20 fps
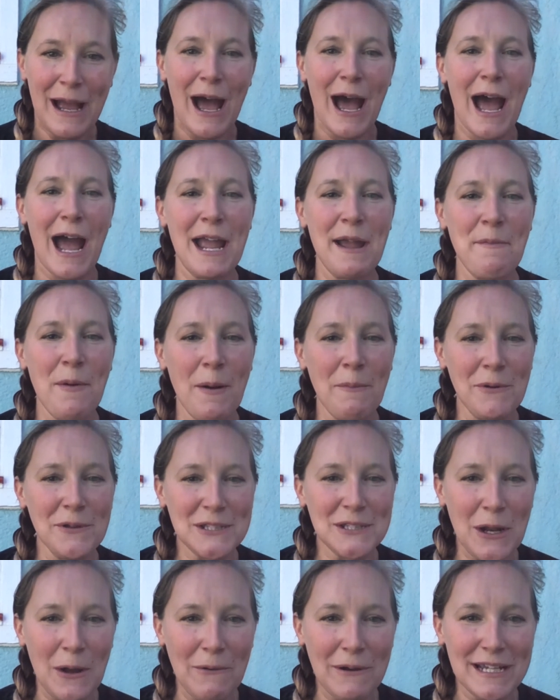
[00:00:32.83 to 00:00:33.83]
I am almost
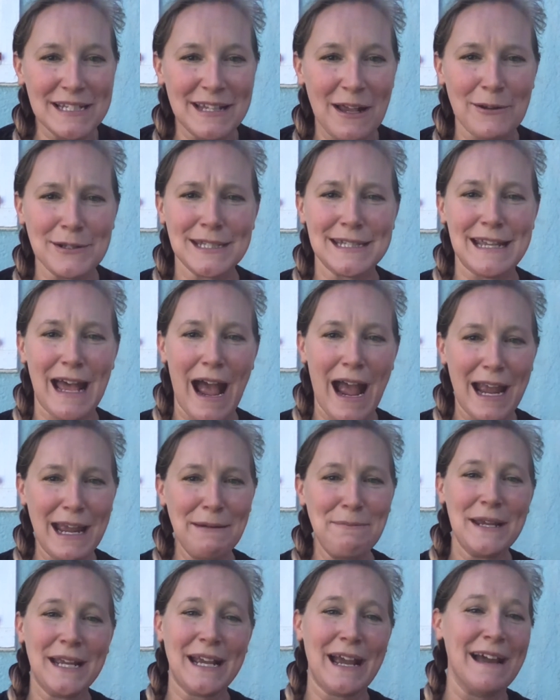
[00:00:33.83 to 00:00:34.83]
always outside
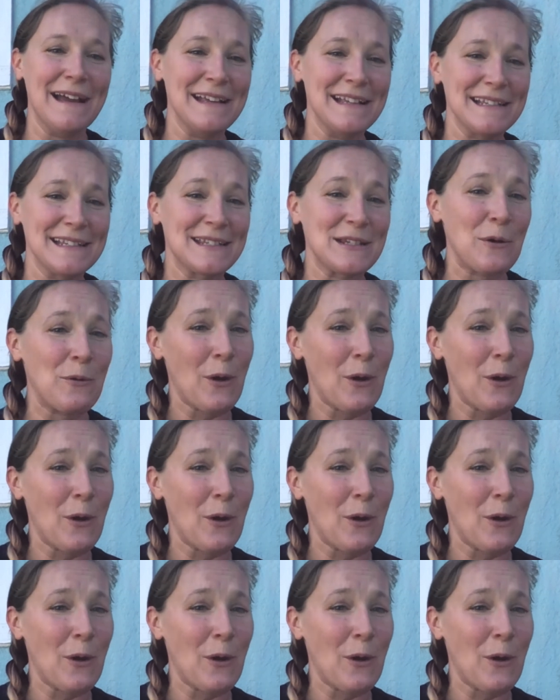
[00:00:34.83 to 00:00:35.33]
because